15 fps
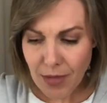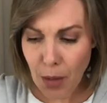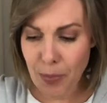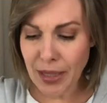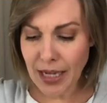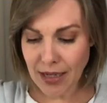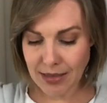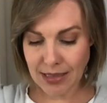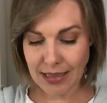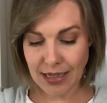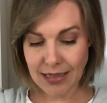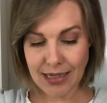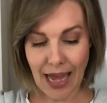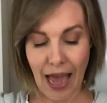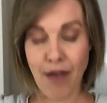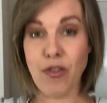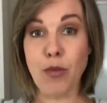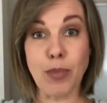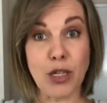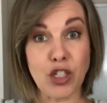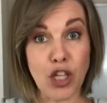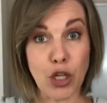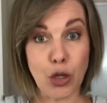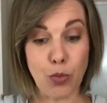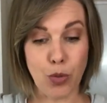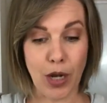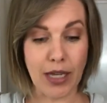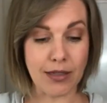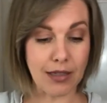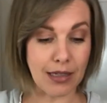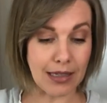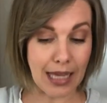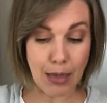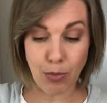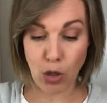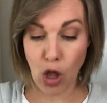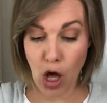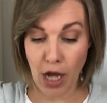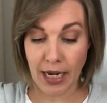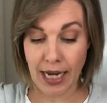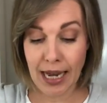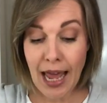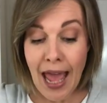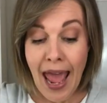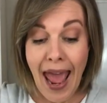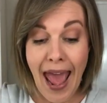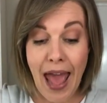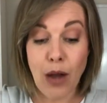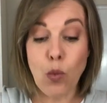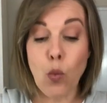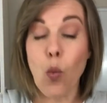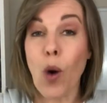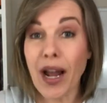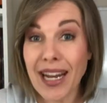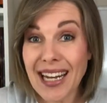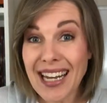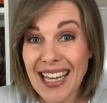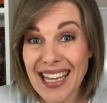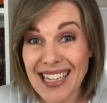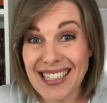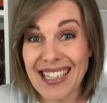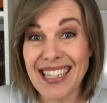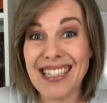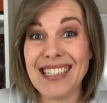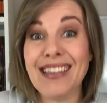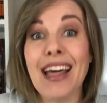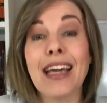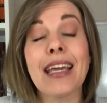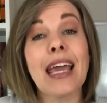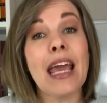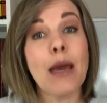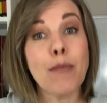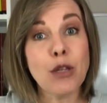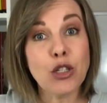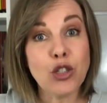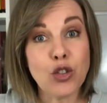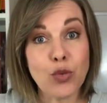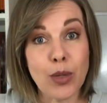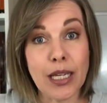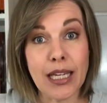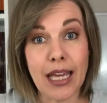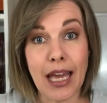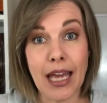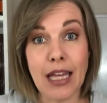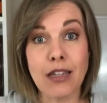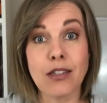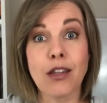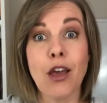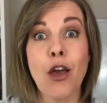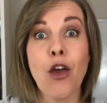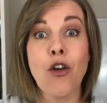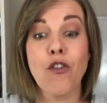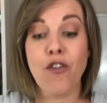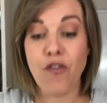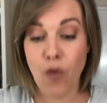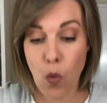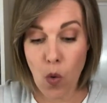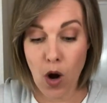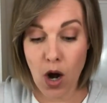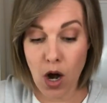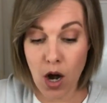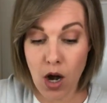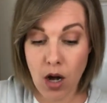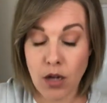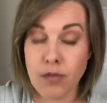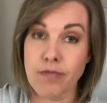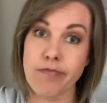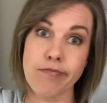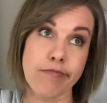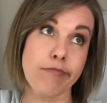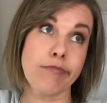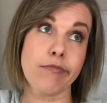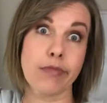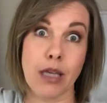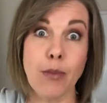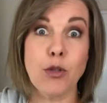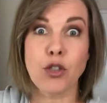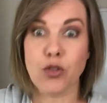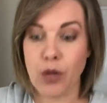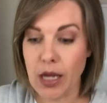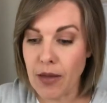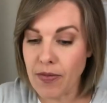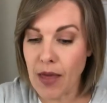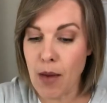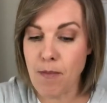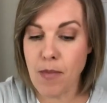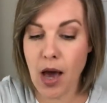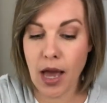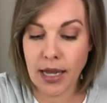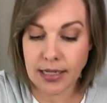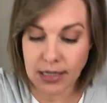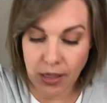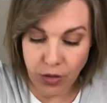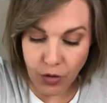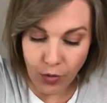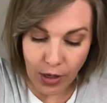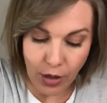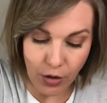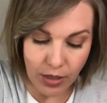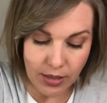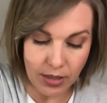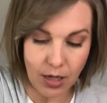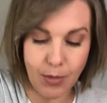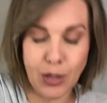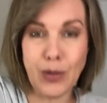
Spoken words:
Because it doesn't have the BJU Press label on it. And what it is the chemistry kit for chemistry that my 10th grader is going to be